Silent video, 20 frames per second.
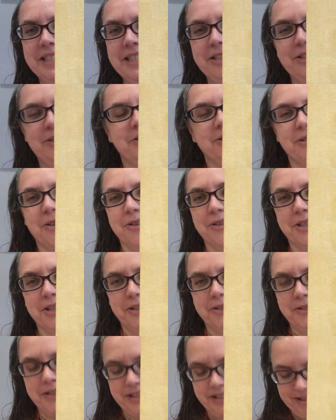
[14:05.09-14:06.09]
He's so
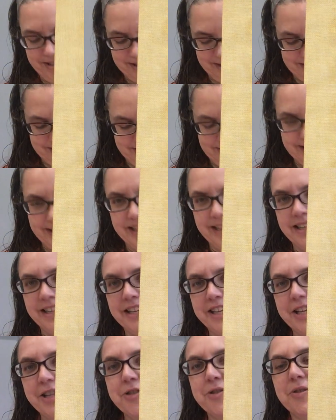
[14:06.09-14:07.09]
cute.
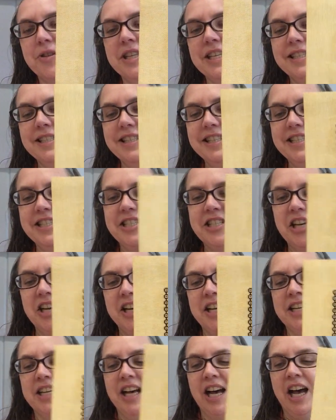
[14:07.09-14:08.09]
So this is
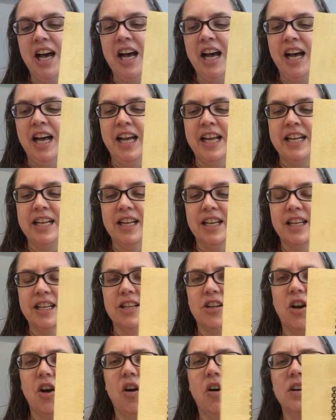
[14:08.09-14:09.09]
done on
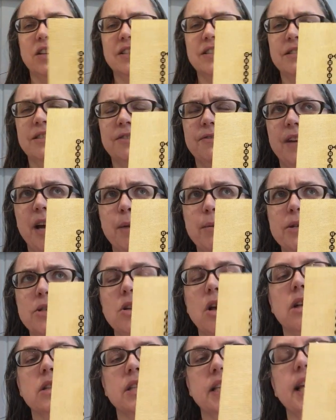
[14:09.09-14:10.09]
the fabric
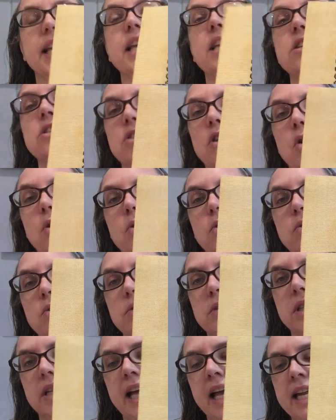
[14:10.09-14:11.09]
is called King's
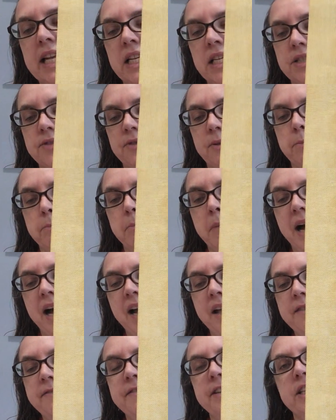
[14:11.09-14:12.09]
Gold and it is from
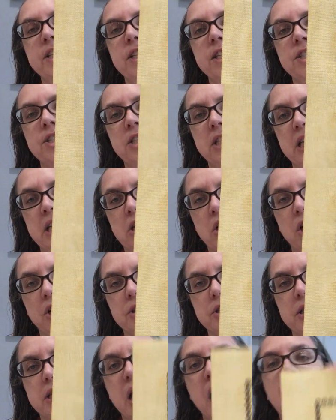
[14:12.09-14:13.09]
My Vintage
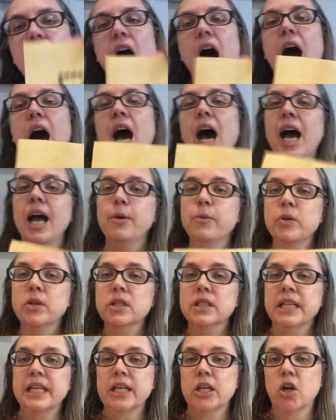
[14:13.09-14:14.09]
Needlearts. I
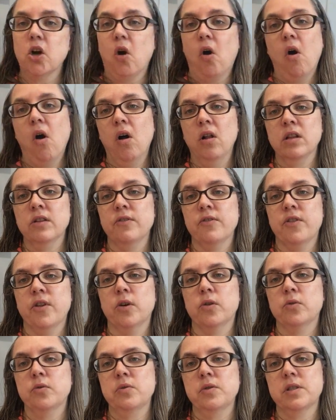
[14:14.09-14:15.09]
will link all of
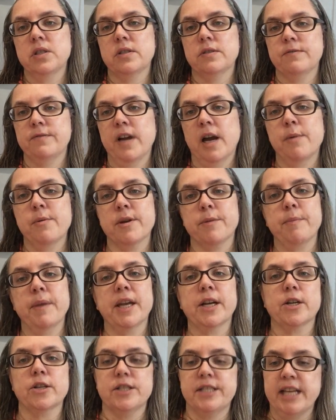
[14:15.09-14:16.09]
those fabric
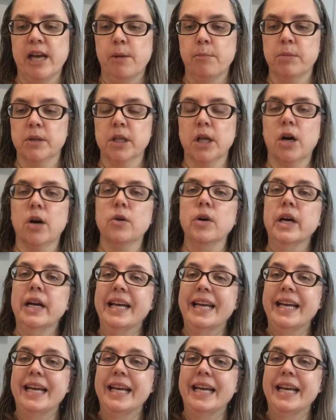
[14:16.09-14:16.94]
makers down below.